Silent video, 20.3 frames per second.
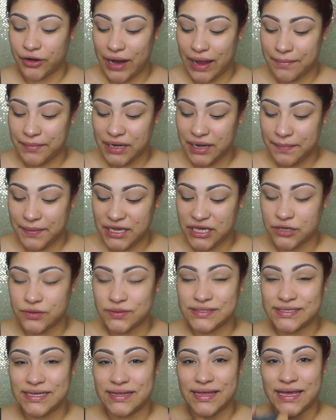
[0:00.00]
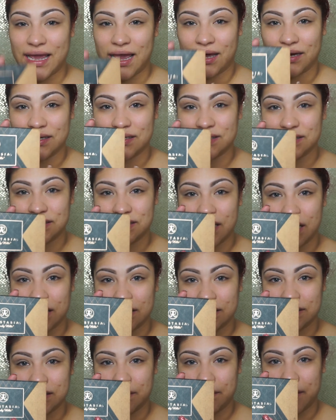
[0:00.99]
I'm going to be using the
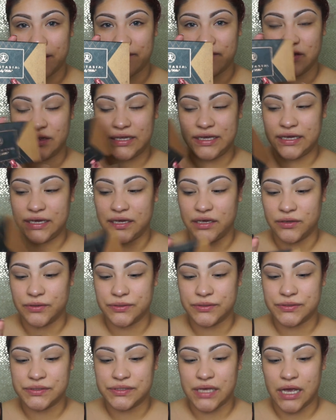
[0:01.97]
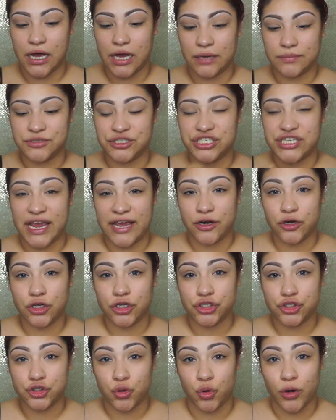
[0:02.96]
Anastasia Beverly Hills Shadow
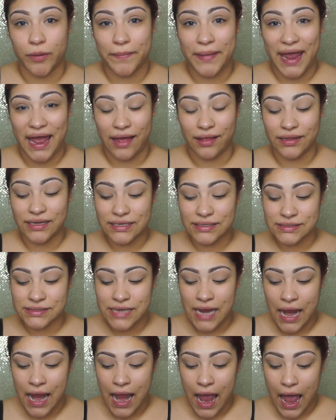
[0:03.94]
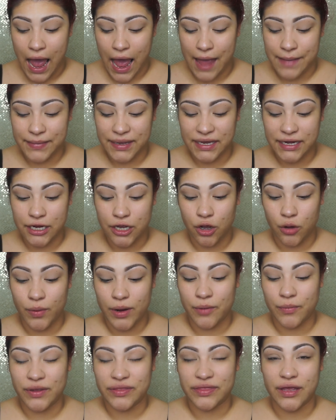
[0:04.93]
Couture palette. I'm going to go
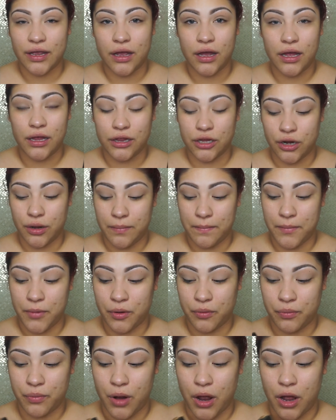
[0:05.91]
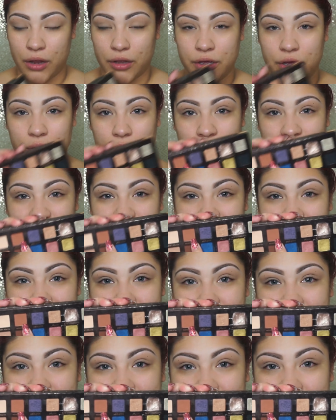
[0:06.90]
in with the color Morocco, which is
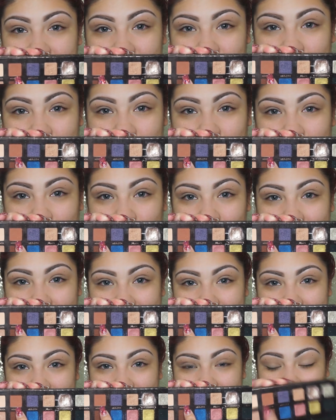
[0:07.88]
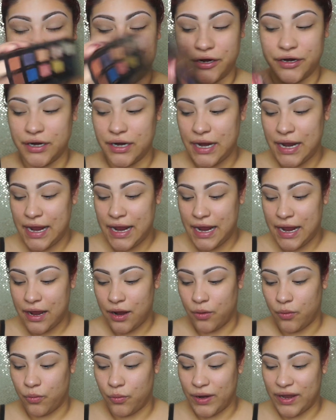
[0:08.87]
this color right here,
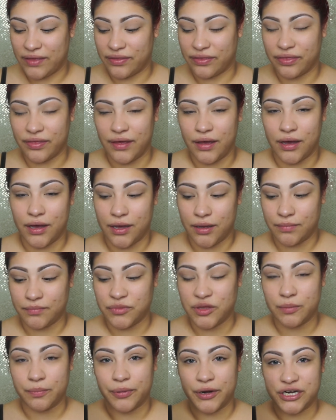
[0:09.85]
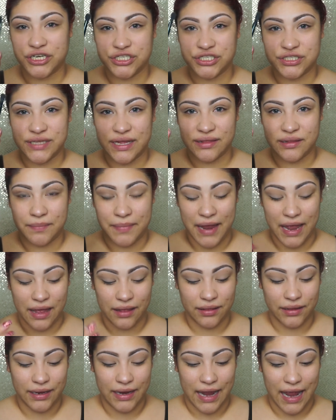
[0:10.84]
with the brush that the
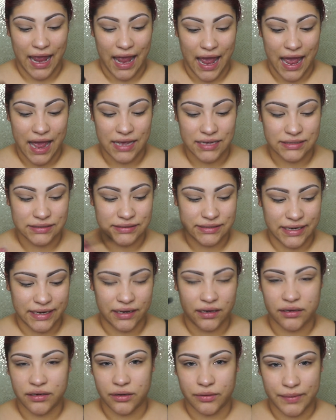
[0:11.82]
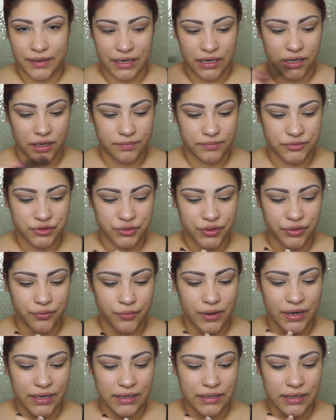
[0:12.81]
palette has. It already comes with
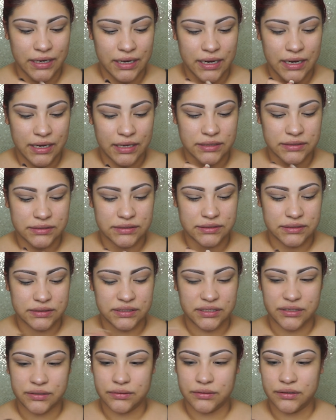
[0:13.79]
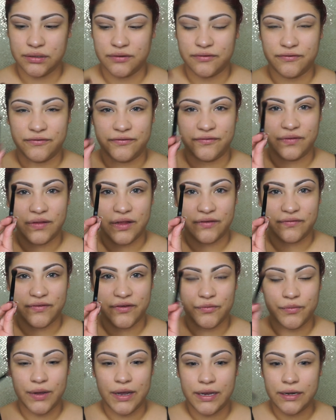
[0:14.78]
one. It's this cute little
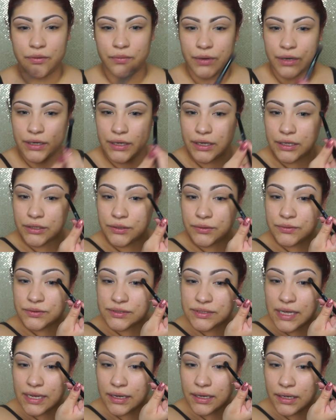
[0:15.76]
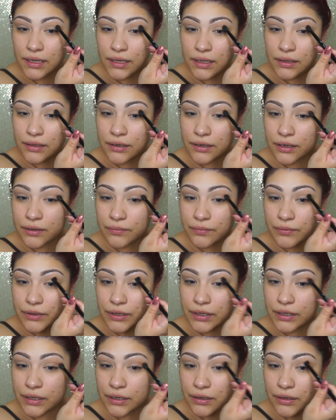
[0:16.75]
fluffy one. We're going to use that color and we're
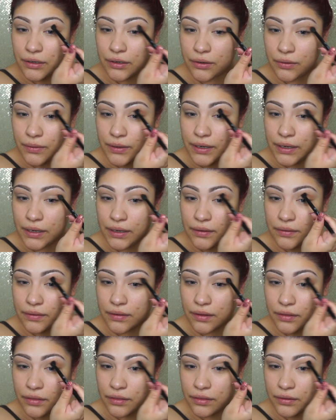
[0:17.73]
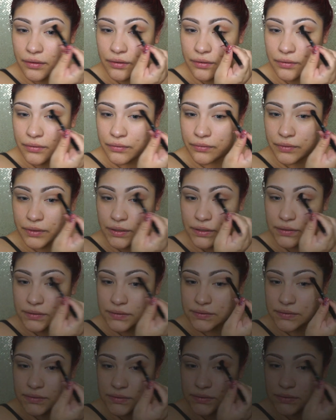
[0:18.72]
going to go in the
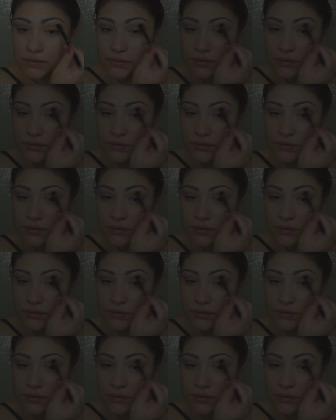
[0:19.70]
crease.